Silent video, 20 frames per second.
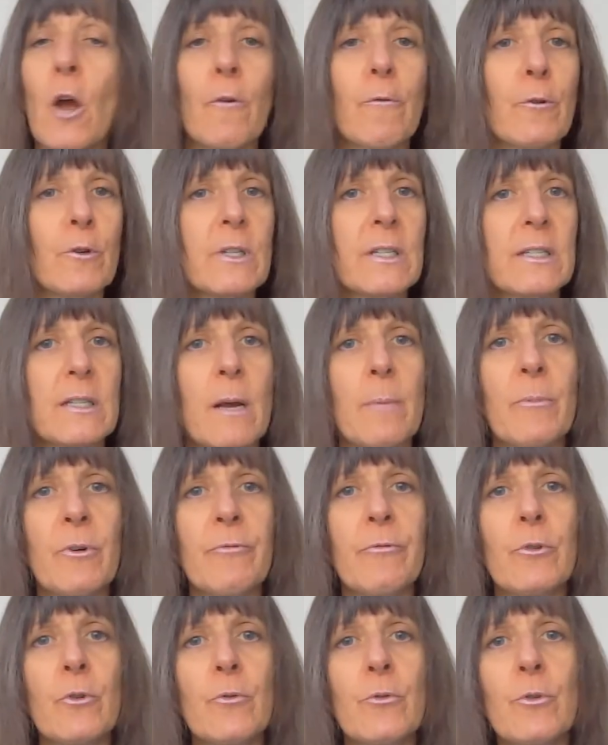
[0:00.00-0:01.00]
For some
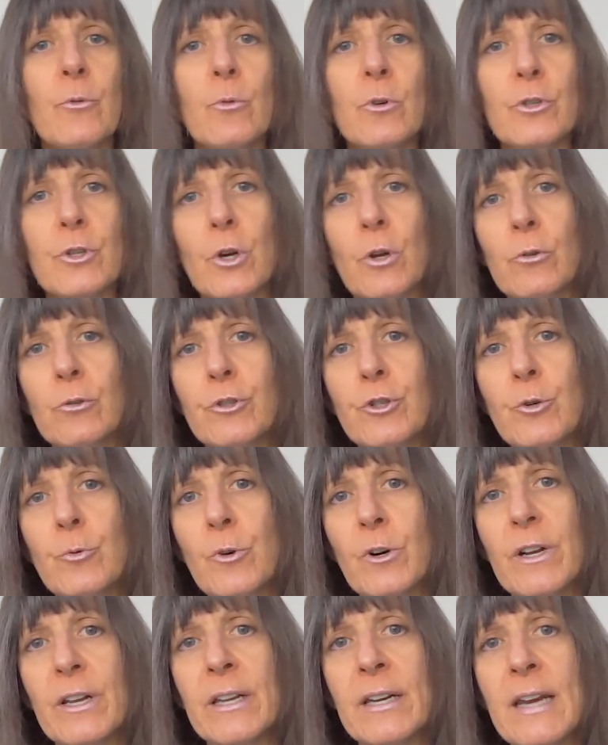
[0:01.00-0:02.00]
of you, you were told you
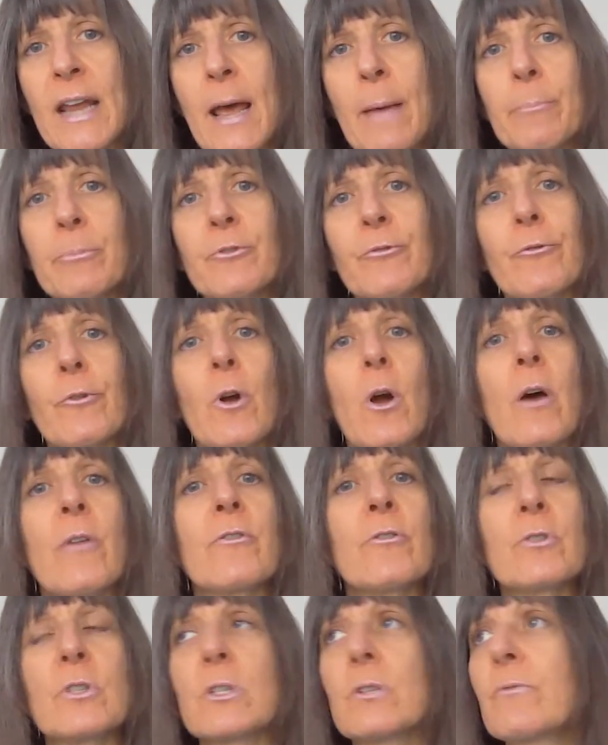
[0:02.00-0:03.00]
were inept. For
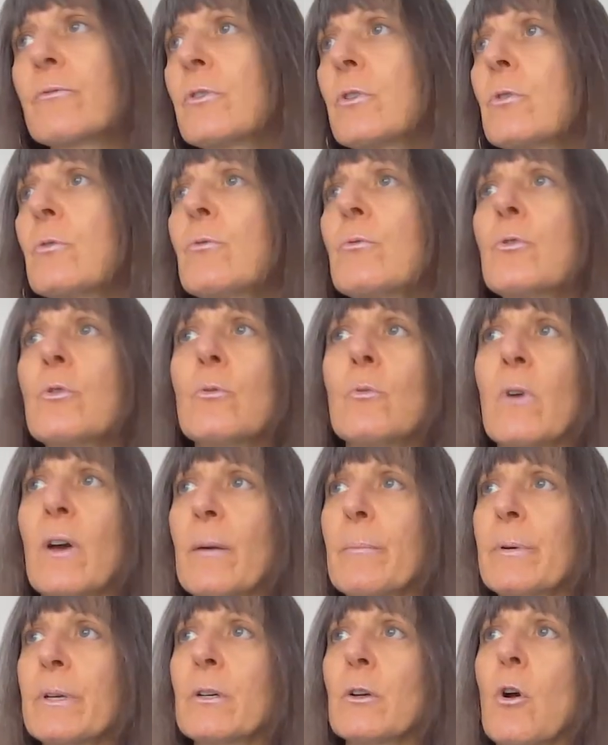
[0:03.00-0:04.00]
others of you, you
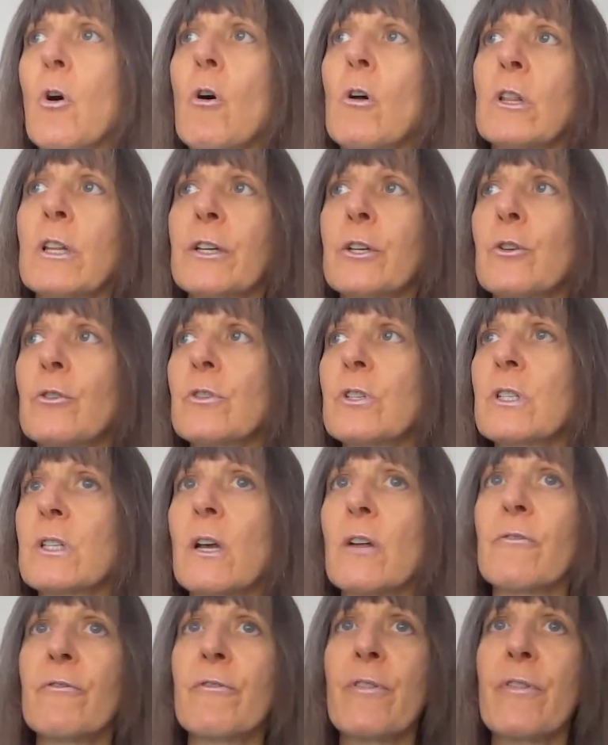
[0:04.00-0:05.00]
have been calling
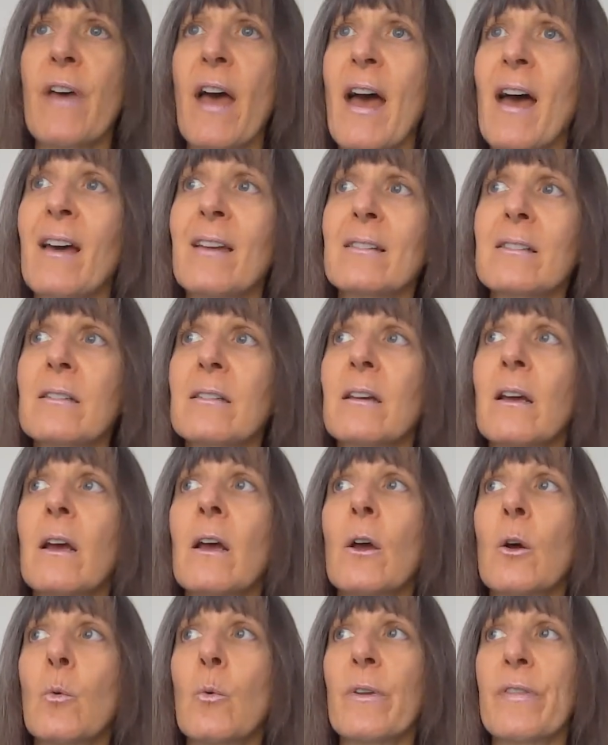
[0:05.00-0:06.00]
yourself that
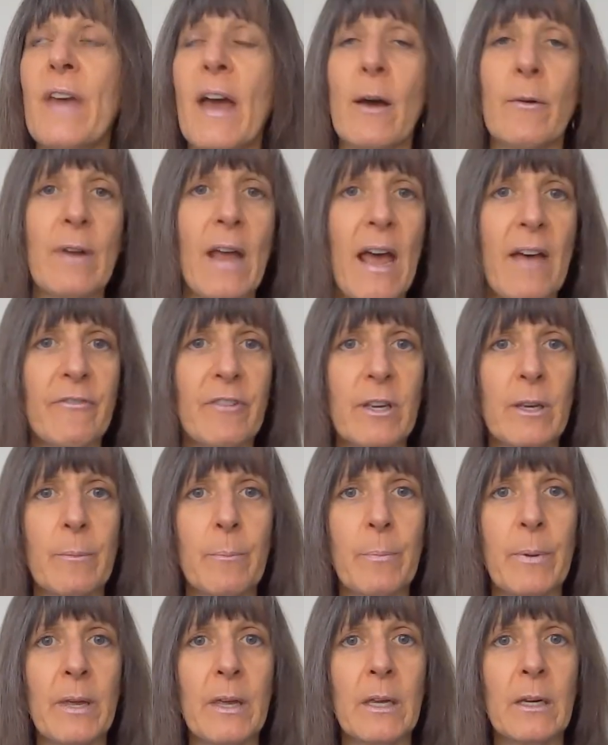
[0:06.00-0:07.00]
without having
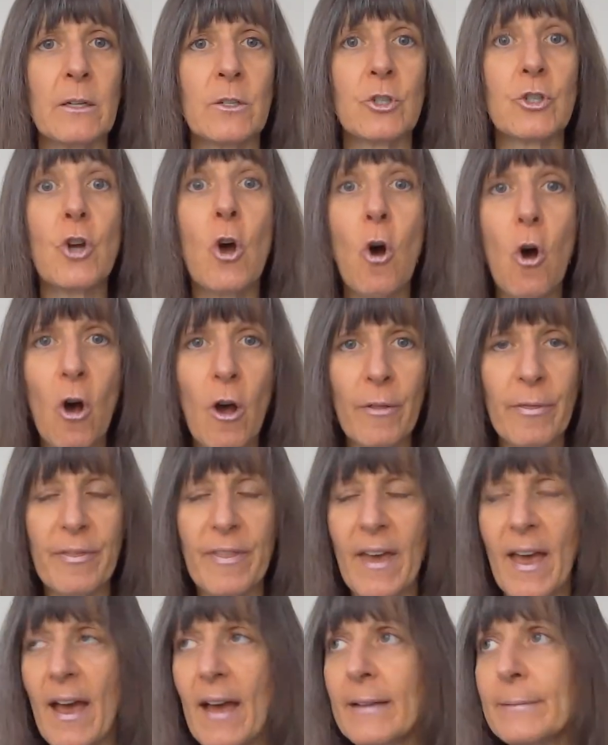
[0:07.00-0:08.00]
been taught
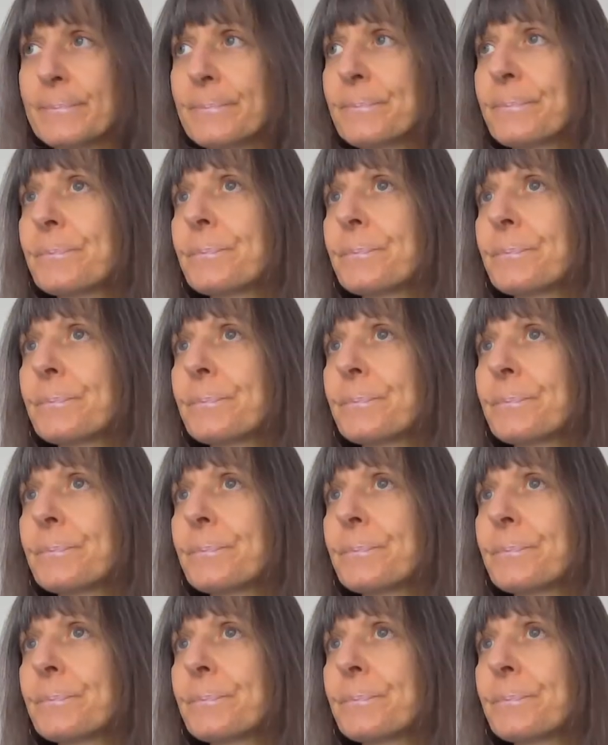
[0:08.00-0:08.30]
that.